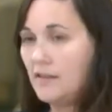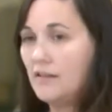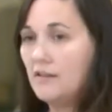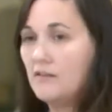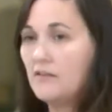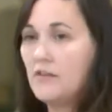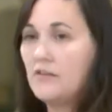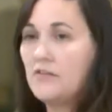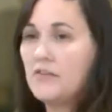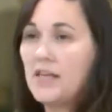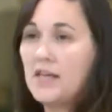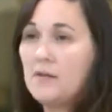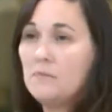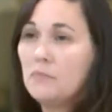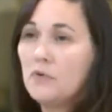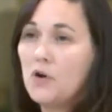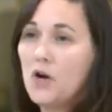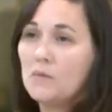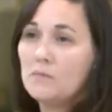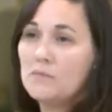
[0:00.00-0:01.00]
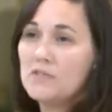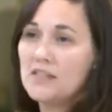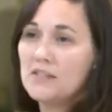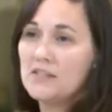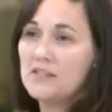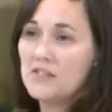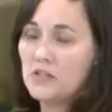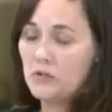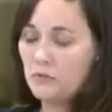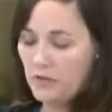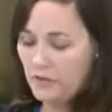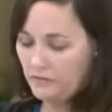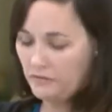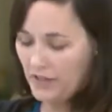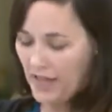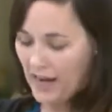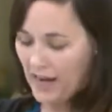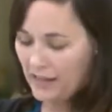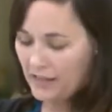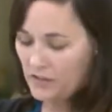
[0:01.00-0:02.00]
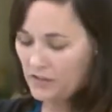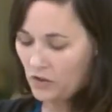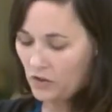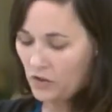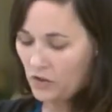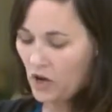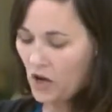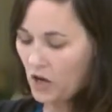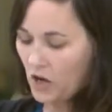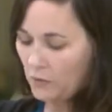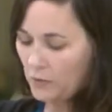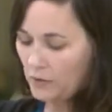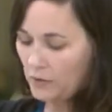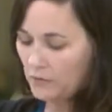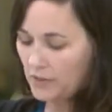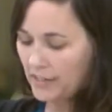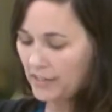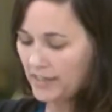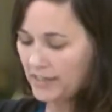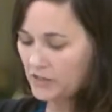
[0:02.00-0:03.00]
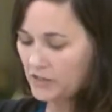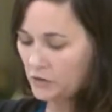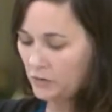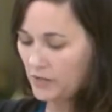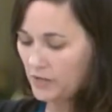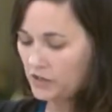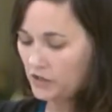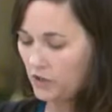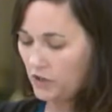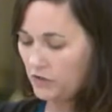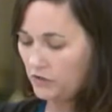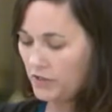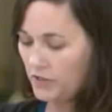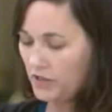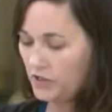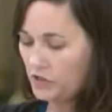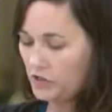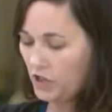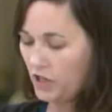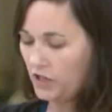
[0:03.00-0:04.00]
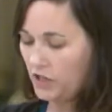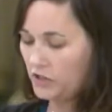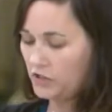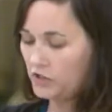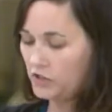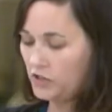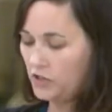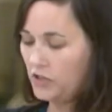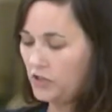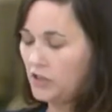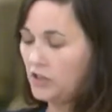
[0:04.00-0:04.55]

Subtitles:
The theme prompts us to reflect on how we relate to each other in the church,